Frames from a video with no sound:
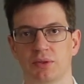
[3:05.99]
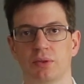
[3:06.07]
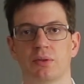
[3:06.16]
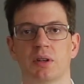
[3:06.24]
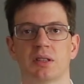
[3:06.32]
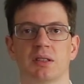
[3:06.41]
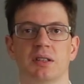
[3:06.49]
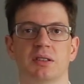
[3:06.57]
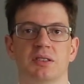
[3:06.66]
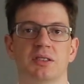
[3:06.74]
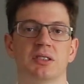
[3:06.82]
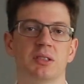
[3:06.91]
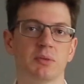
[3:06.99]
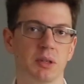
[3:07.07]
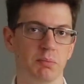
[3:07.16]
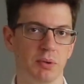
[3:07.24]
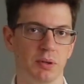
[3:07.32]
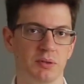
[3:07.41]
to translate the system
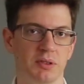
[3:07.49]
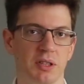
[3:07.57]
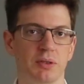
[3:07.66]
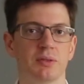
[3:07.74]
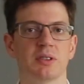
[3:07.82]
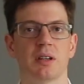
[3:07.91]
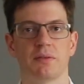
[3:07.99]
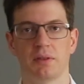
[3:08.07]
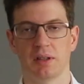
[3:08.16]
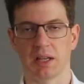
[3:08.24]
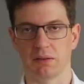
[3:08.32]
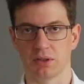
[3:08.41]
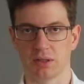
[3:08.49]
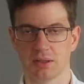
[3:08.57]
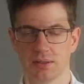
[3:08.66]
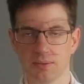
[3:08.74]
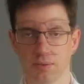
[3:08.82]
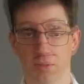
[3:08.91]
components into several languages.